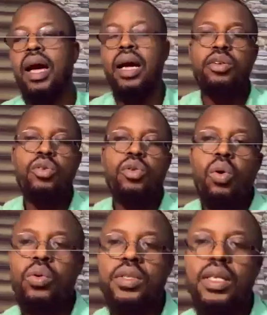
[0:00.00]
And
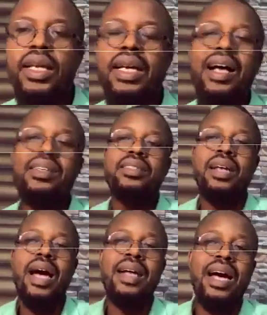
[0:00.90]
ZENIQ has
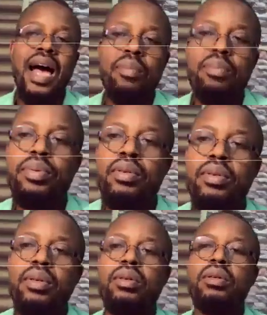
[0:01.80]
an app
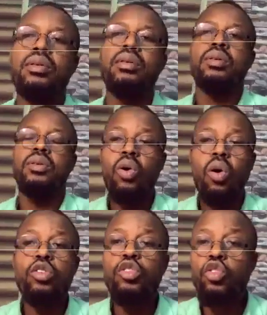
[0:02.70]

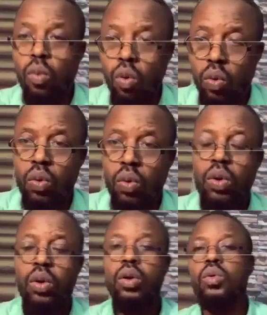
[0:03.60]
called Nomo.
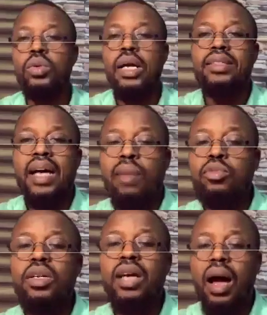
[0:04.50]
With that app,
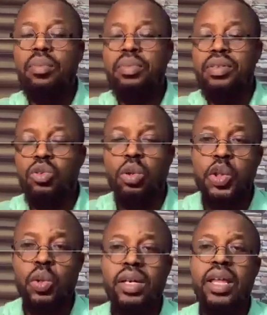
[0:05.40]
the way the app is
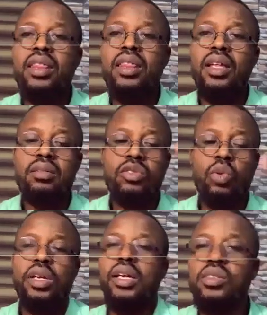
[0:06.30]
structured, everything
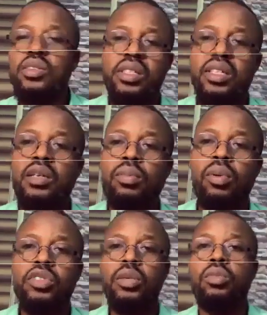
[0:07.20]
tokenized on the ZENIQ
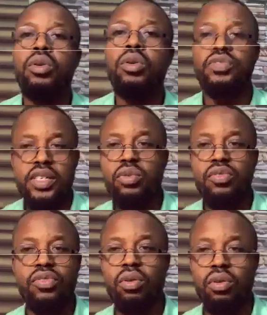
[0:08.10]
blockchain must first
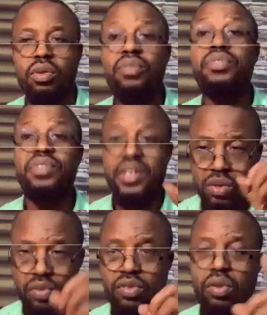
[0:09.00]

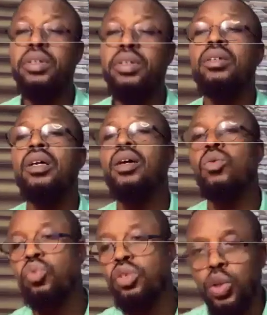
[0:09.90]
of all be
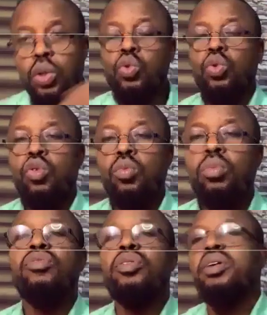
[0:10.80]
withdrawn to Nomo
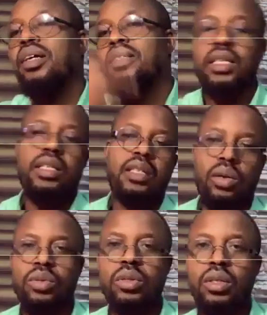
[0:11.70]
before you can take it out.